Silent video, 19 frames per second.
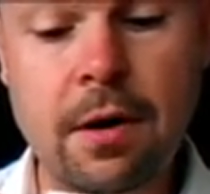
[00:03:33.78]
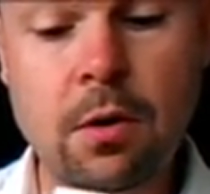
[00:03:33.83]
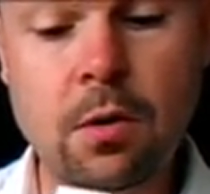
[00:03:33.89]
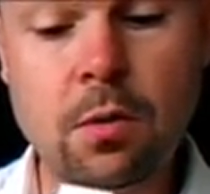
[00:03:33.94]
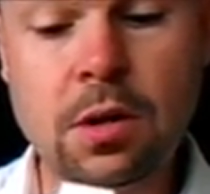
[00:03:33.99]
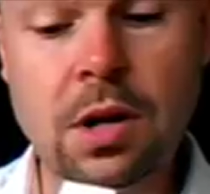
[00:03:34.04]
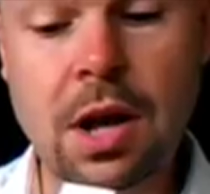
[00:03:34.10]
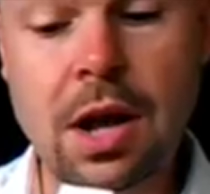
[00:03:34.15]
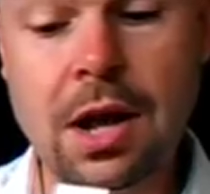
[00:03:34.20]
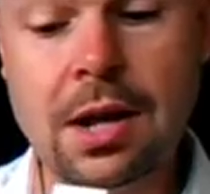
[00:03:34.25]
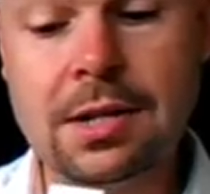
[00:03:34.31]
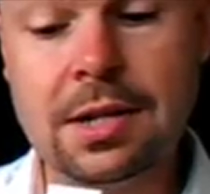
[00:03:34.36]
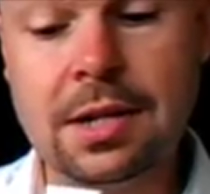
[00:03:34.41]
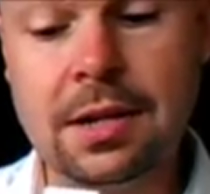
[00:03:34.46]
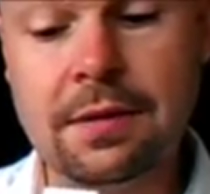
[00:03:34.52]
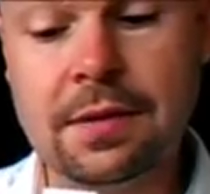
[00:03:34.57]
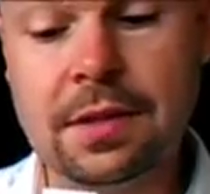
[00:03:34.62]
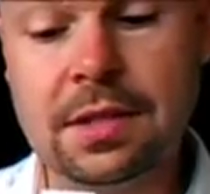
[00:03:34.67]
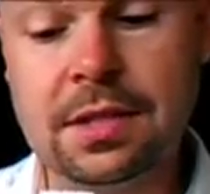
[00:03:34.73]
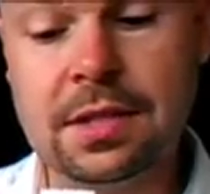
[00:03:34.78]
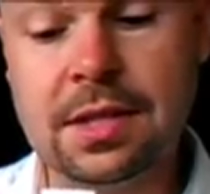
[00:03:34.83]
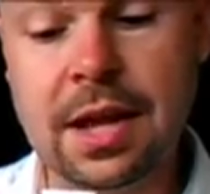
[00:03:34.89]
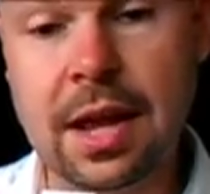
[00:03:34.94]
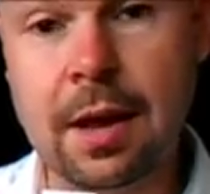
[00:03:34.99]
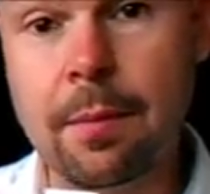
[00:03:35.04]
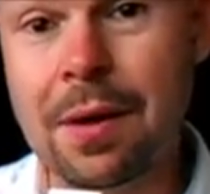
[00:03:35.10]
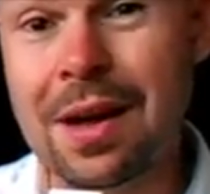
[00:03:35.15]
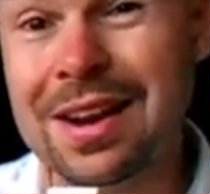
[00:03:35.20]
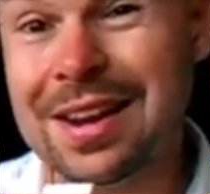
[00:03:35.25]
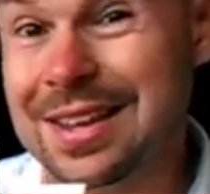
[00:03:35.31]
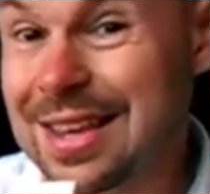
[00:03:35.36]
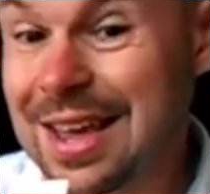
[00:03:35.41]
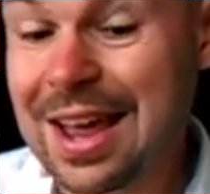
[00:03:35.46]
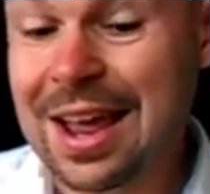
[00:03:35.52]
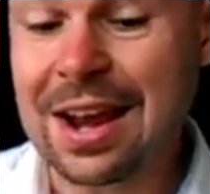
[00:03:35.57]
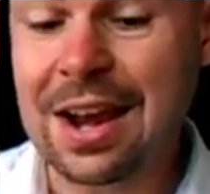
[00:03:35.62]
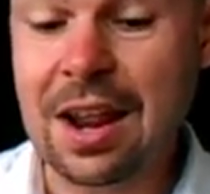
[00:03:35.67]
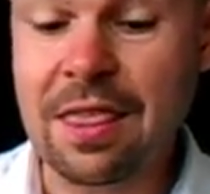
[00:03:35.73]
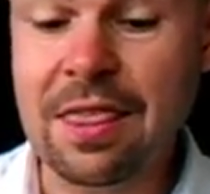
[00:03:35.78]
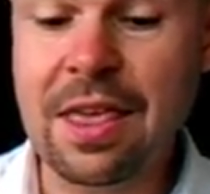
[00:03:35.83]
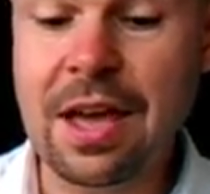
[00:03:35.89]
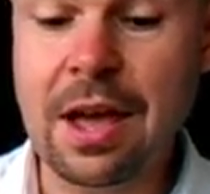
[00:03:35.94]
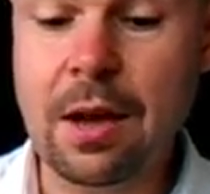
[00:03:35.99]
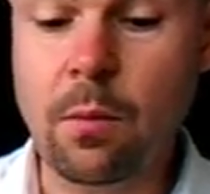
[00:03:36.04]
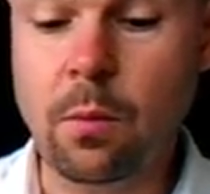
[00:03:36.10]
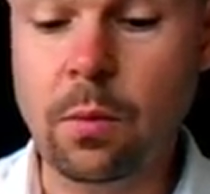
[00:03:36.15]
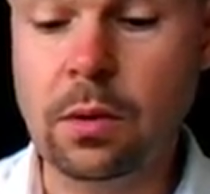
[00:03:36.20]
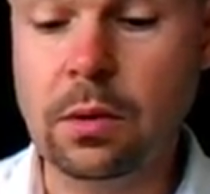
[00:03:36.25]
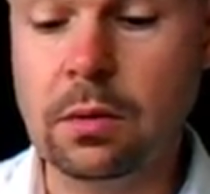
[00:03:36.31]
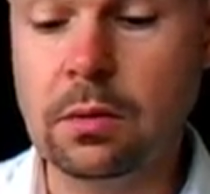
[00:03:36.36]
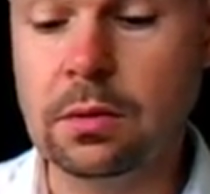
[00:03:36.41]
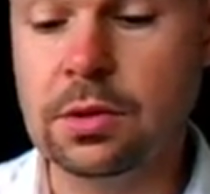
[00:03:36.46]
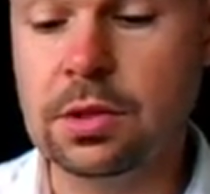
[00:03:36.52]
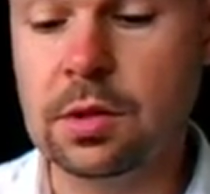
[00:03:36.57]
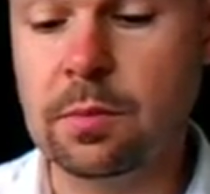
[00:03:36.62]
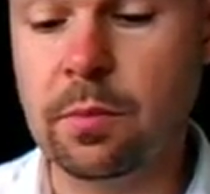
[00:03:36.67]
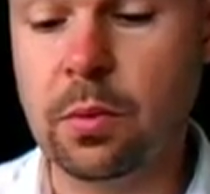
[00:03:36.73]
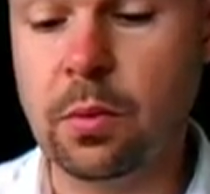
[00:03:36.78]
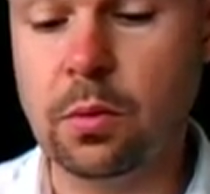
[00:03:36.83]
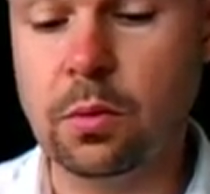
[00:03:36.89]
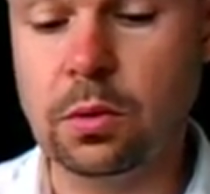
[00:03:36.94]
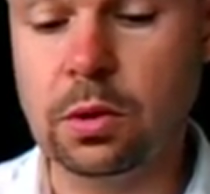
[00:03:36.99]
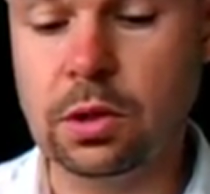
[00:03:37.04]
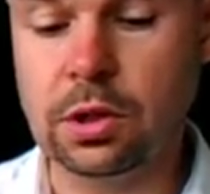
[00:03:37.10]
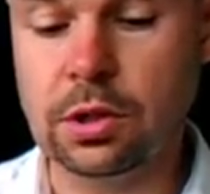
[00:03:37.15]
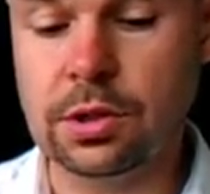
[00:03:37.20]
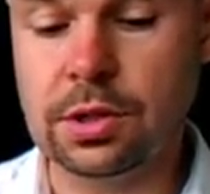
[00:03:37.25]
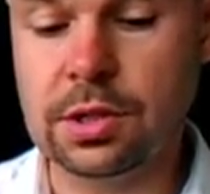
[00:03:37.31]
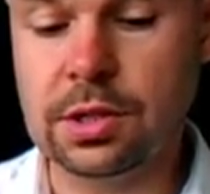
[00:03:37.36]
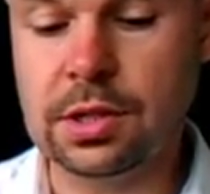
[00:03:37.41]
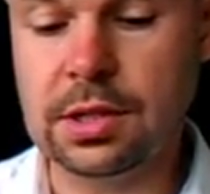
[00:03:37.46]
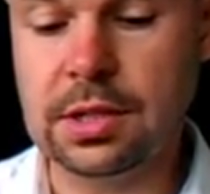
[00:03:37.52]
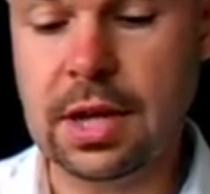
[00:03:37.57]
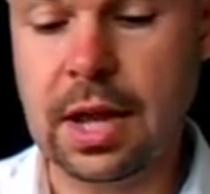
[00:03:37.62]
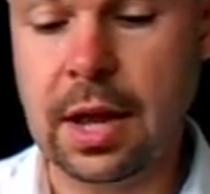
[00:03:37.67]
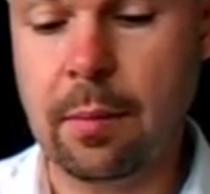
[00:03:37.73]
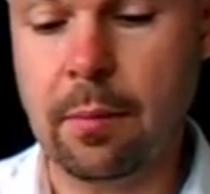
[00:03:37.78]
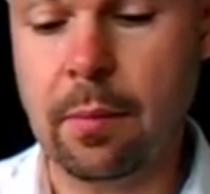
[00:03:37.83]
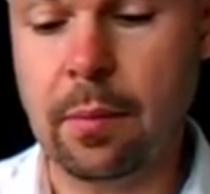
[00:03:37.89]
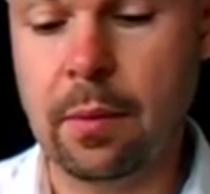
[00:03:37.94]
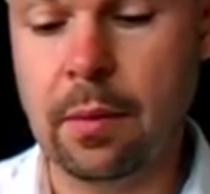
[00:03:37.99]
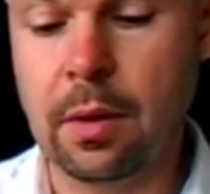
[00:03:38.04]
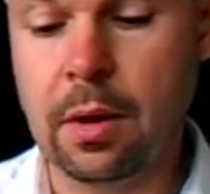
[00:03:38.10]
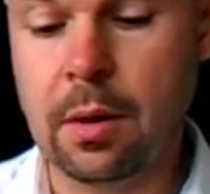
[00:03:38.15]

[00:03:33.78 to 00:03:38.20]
fold underneath the step, and again that will support your step,